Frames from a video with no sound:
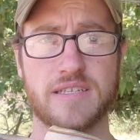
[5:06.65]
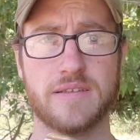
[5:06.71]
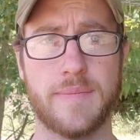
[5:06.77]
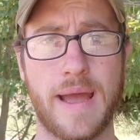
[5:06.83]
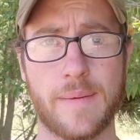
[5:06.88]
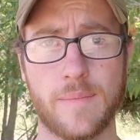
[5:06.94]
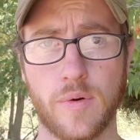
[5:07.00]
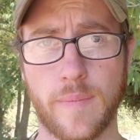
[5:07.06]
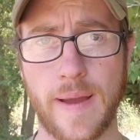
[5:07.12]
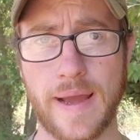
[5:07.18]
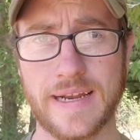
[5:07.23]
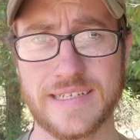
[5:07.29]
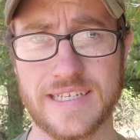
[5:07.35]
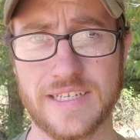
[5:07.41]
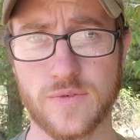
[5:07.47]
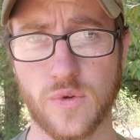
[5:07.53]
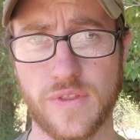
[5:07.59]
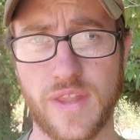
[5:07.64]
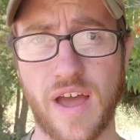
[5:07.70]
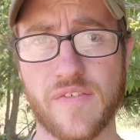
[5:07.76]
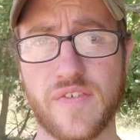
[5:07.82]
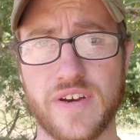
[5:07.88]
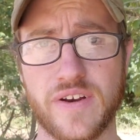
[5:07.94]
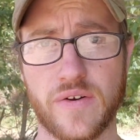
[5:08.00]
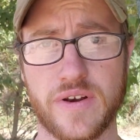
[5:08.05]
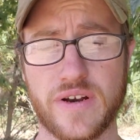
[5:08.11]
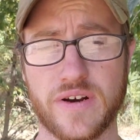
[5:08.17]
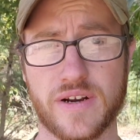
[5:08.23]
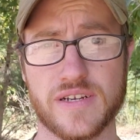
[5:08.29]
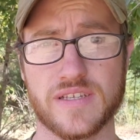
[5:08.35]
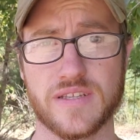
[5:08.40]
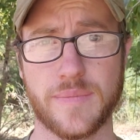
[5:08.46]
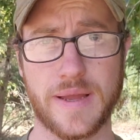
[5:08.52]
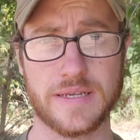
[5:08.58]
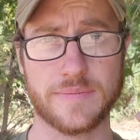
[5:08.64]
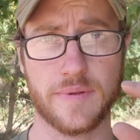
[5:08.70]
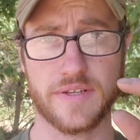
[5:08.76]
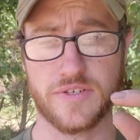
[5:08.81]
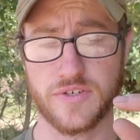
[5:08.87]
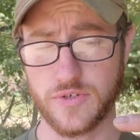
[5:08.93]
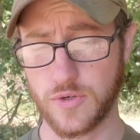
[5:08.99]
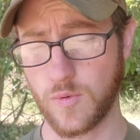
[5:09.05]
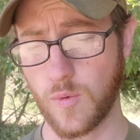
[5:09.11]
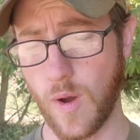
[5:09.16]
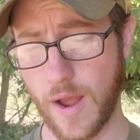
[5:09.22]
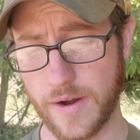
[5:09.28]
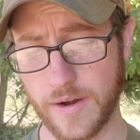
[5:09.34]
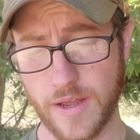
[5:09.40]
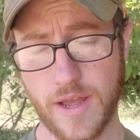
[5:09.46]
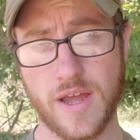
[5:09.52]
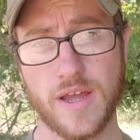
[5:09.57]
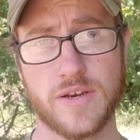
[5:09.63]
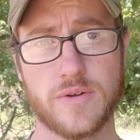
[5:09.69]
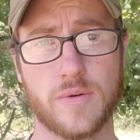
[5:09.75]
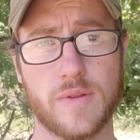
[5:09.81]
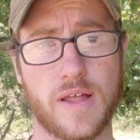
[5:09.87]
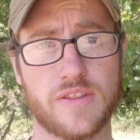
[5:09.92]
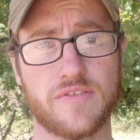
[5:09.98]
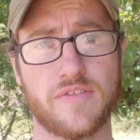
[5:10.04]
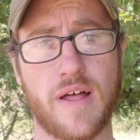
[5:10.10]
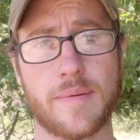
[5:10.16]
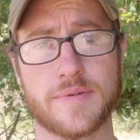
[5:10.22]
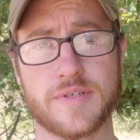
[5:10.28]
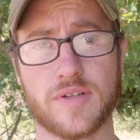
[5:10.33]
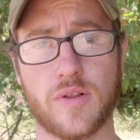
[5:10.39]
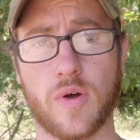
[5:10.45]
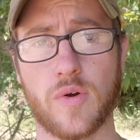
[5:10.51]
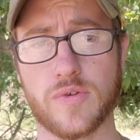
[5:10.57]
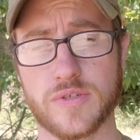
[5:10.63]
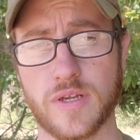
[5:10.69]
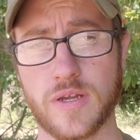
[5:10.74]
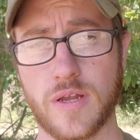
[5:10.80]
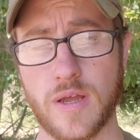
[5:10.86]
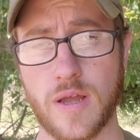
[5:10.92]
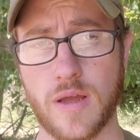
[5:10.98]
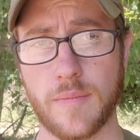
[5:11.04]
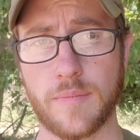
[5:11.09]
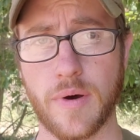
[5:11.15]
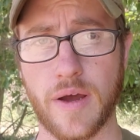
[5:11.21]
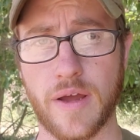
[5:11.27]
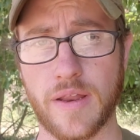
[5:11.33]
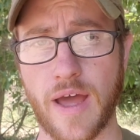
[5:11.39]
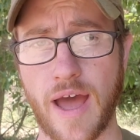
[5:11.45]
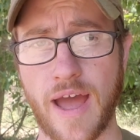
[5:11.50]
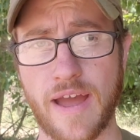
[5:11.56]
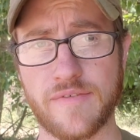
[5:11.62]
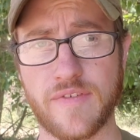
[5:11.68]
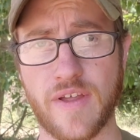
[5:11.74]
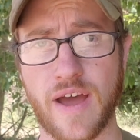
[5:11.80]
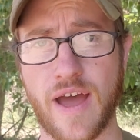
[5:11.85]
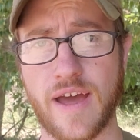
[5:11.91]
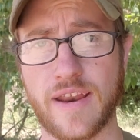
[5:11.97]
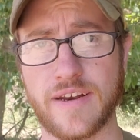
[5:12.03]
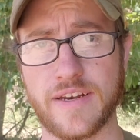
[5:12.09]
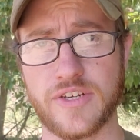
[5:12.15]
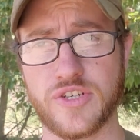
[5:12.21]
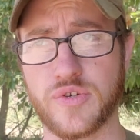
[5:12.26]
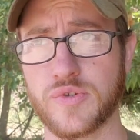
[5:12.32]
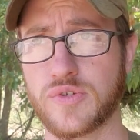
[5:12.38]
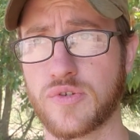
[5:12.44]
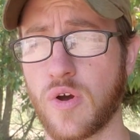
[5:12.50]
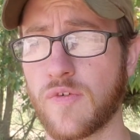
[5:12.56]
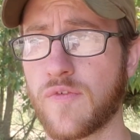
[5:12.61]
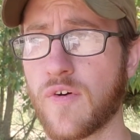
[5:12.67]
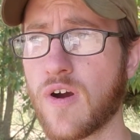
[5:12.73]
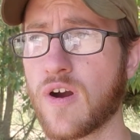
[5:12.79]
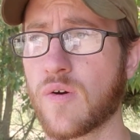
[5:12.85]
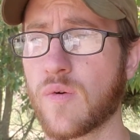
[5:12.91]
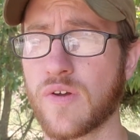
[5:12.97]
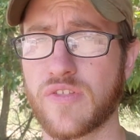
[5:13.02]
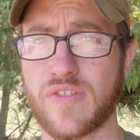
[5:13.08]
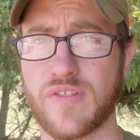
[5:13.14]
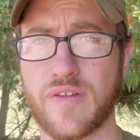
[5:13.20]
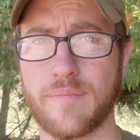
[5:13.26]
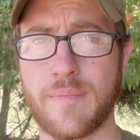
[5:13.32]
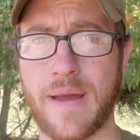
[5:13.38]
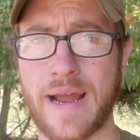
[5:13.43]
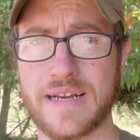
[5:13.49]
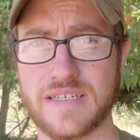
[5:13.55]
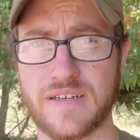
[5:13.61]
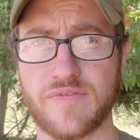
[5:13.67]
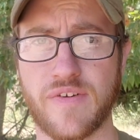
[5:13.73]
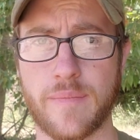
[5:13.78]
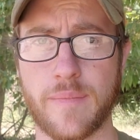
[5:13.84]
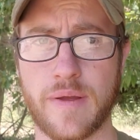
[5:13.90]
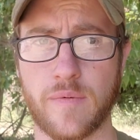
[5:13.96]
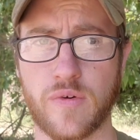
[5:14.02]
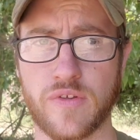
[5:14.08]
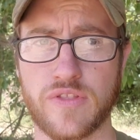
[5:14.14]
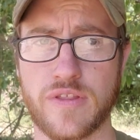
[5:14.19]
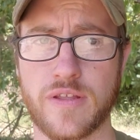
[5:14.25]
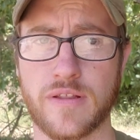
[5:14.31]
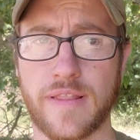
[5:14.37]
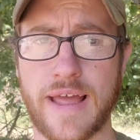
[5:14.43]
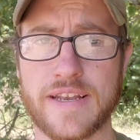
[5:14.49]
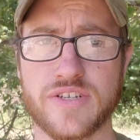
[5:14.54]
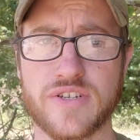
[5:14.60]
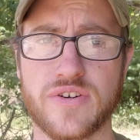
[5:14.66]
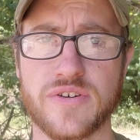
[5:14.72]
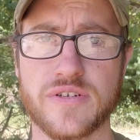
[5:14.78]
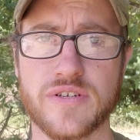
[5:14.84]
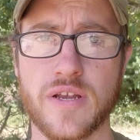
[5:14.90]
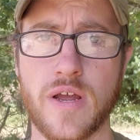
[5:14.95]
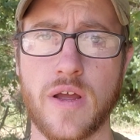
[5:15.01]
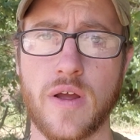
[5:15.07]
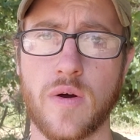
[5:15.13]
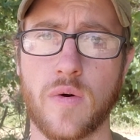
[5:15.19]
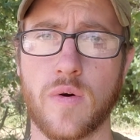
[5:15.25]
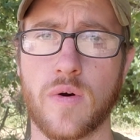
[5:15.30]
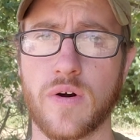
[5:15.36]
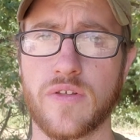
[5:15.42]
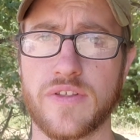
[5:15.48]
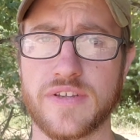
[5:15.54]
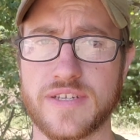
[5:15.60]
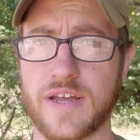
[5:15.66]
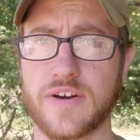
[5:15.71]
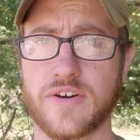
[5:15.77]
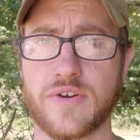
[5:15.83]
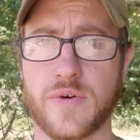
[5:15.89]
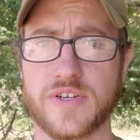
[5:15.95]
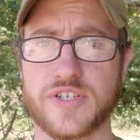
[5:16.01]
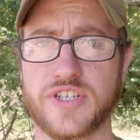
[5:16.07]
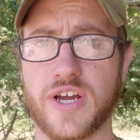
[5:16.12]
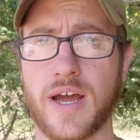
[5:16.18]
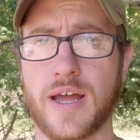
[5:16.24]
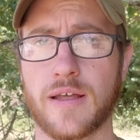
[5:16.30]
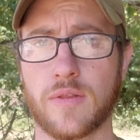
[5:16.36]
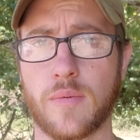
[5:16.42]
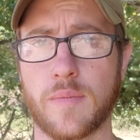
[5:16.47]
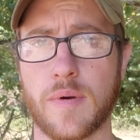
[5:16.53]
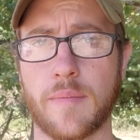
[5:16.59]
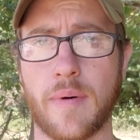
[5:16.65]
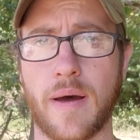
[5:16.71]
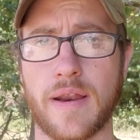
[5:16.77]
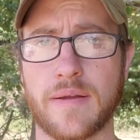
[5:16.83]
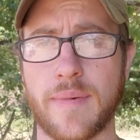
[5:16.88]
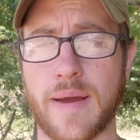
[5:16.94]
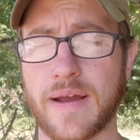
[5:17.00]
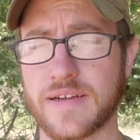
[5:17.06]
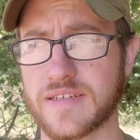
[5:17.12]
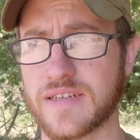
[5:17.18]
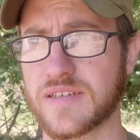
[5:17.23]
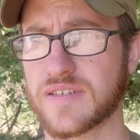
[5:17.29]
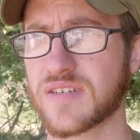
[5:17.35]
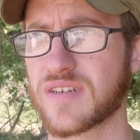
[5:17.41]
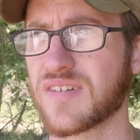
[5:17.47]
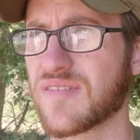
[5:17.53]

The Magpul magazines will not fit on here because the base plates are too wide to allow the flaps to close. But I have not had an issue so far with magazine fitment with the Lancers or the standard USGI aluminum body magazines.